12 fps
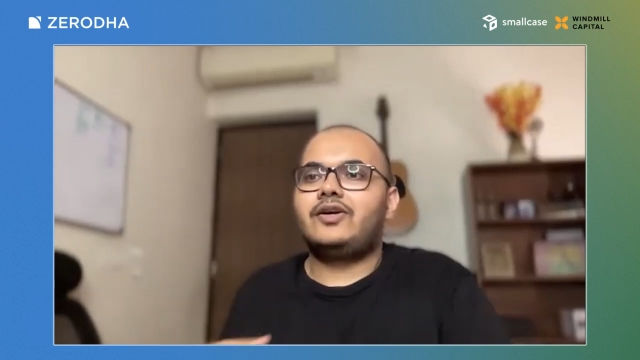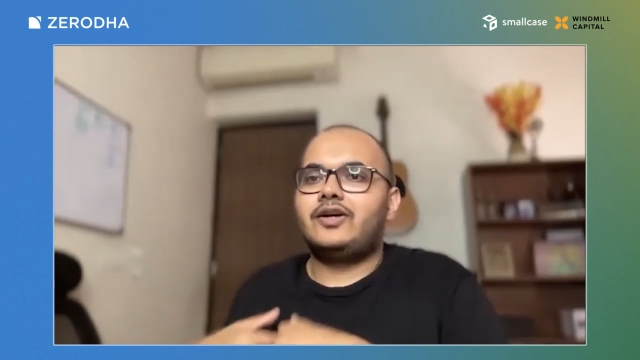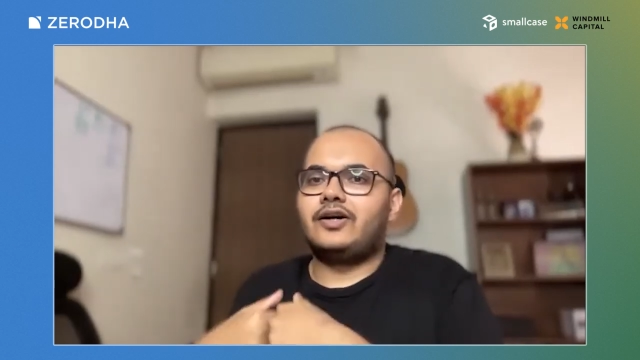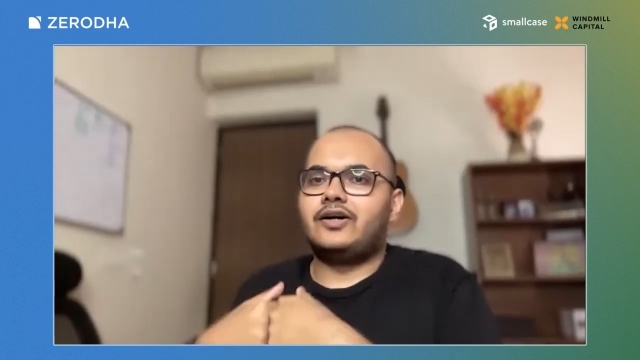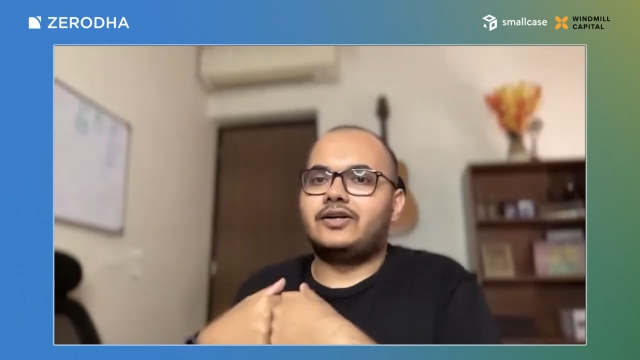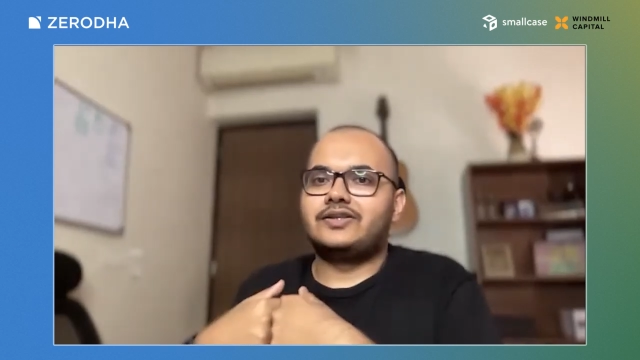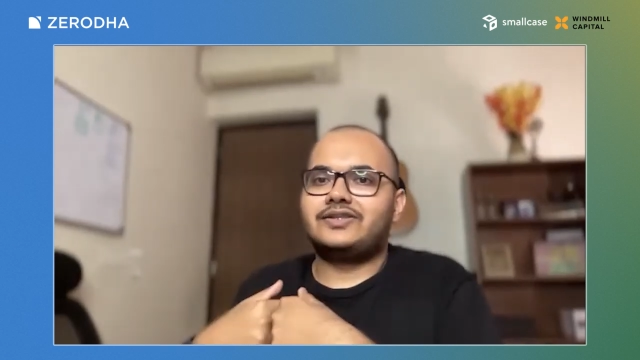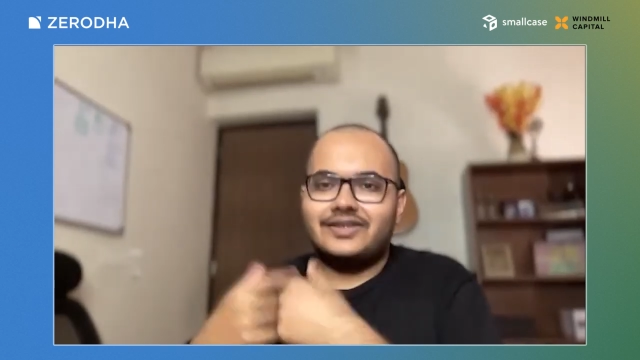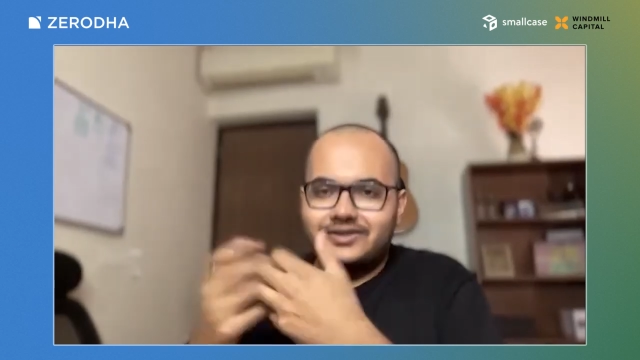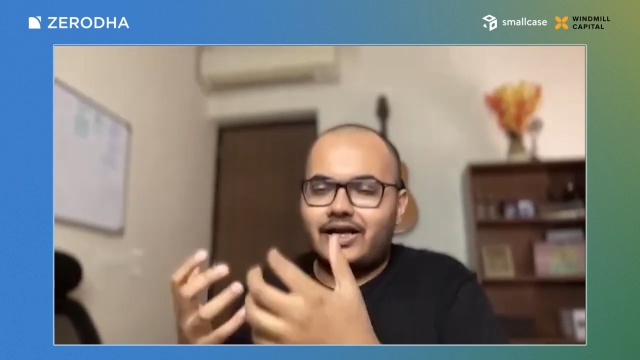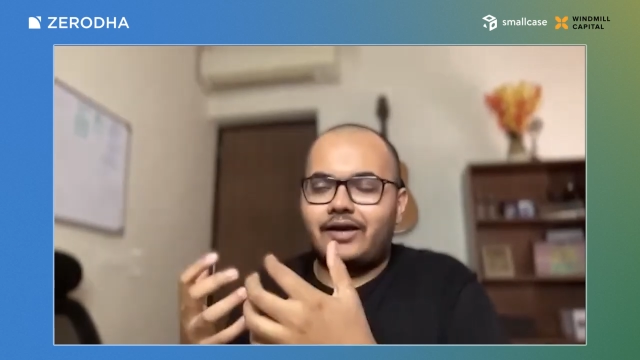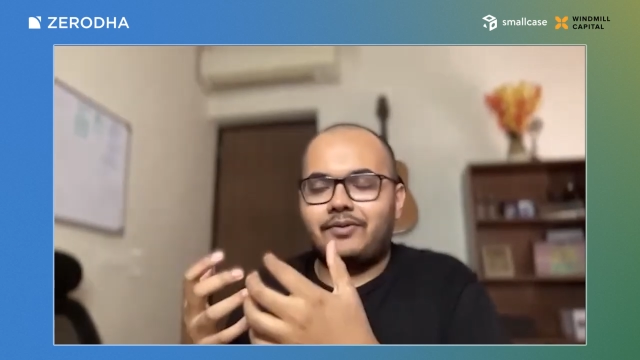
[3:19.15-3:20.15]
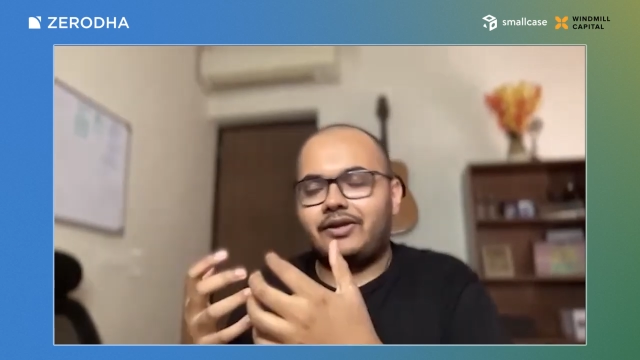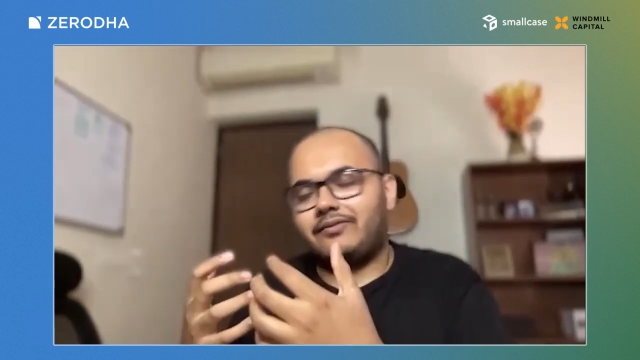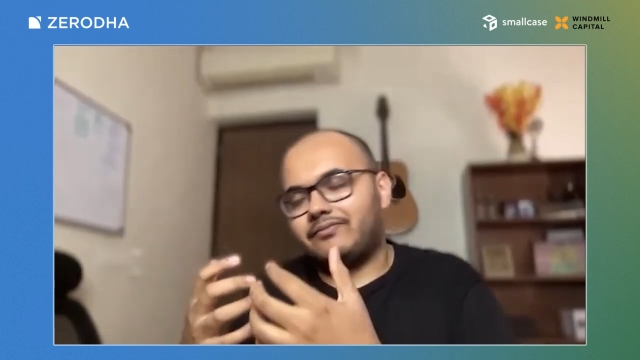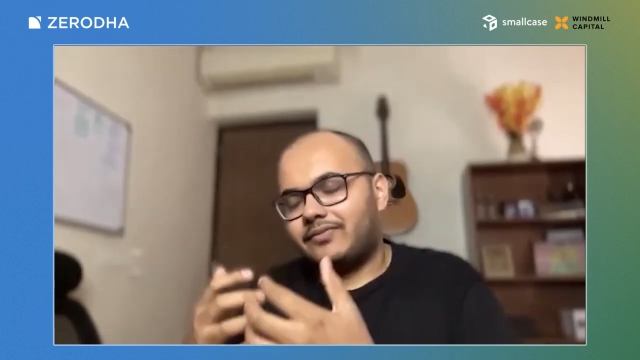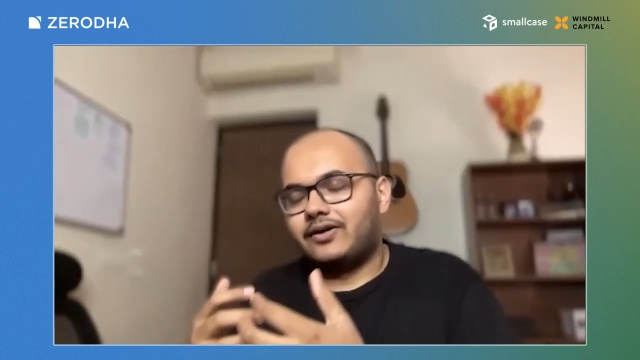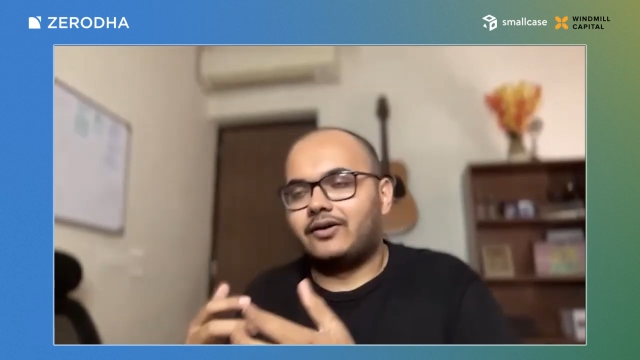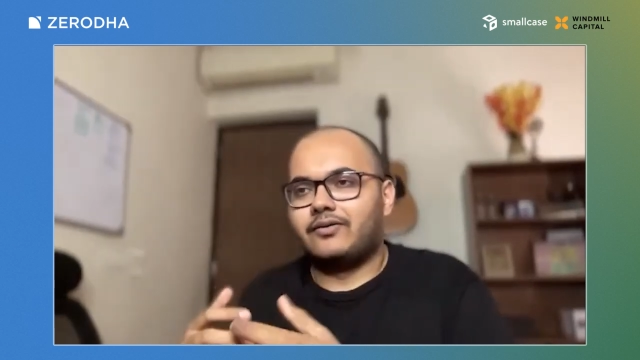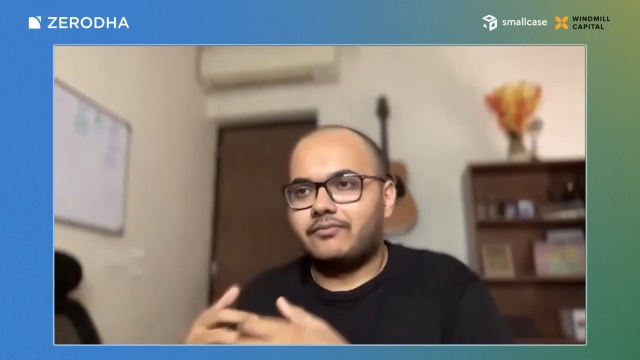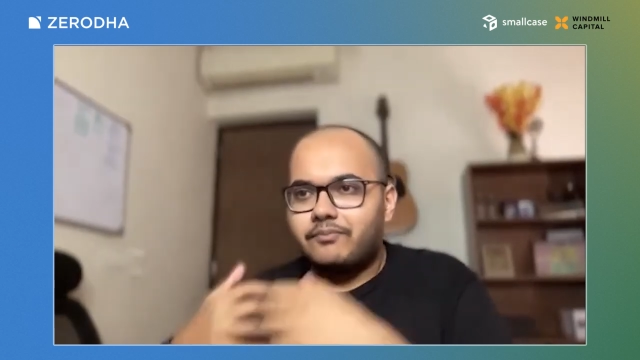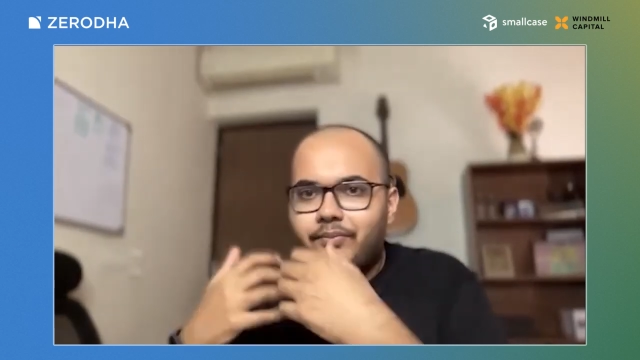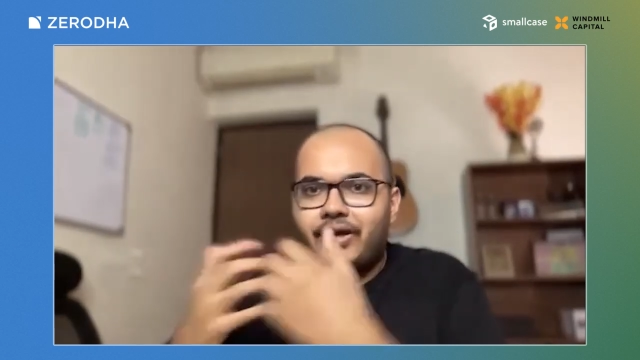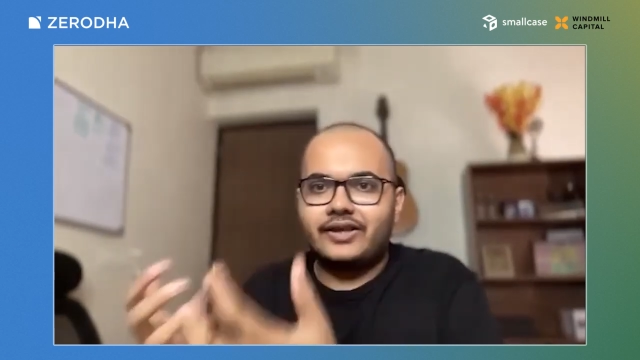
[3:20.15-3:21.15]
uh, sus- i mean uh,
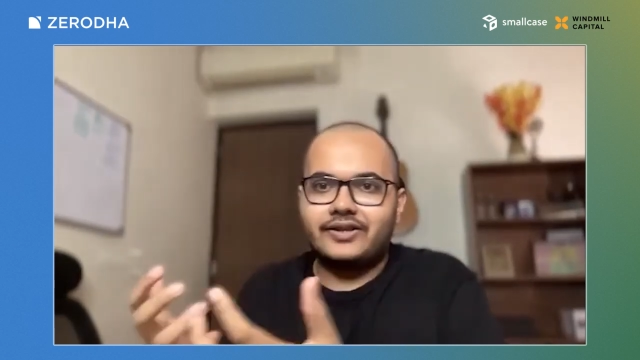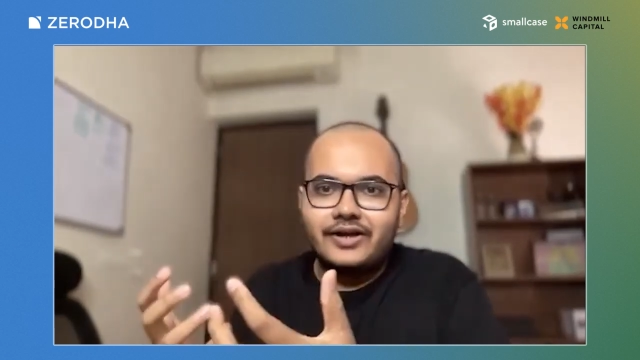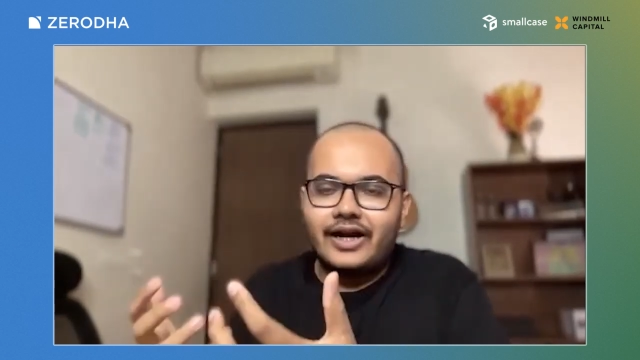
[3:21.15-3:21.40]
pay the